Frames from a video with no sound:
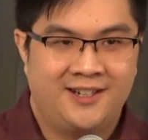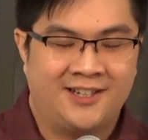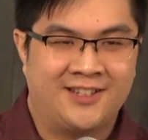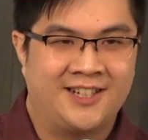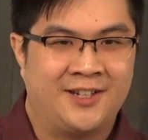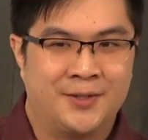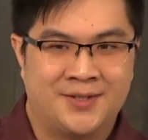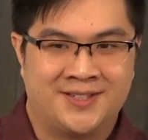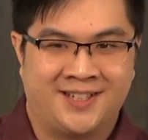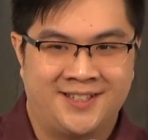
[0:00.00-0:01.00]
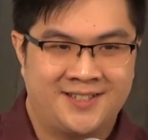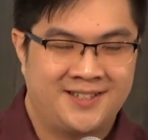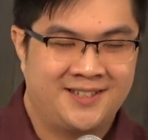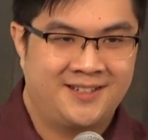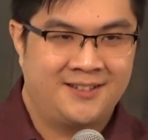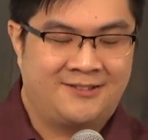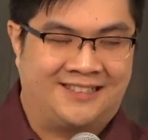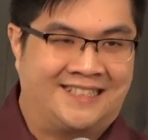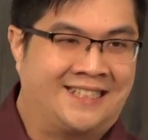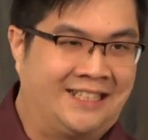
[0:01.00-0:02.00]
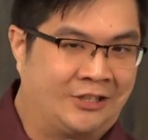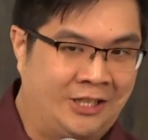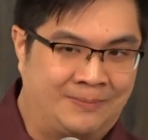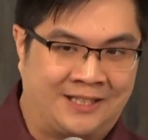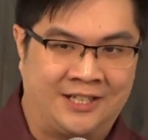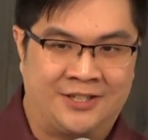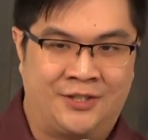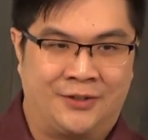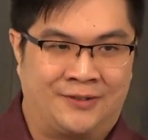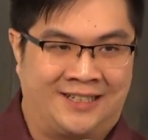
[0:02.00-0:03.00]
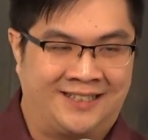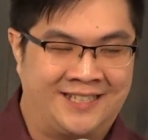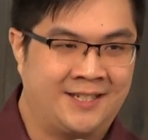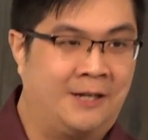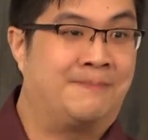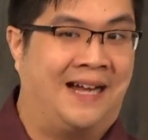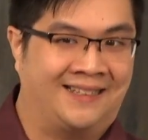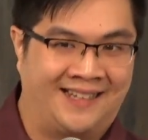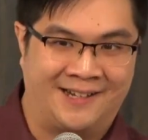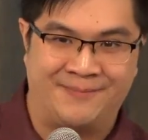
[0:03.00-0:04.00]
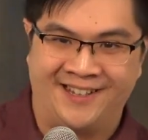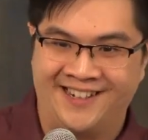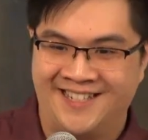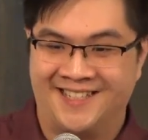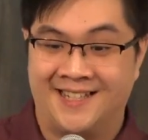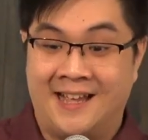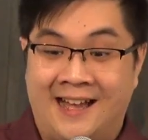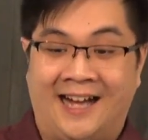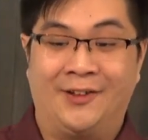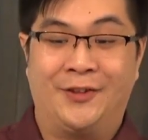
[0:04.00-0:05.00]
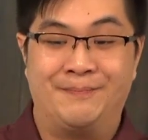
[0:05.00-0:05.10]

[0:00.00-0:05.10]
And then he also says, well, that's kind of complicated too, right? Let's unpack that a bit. And he says, how the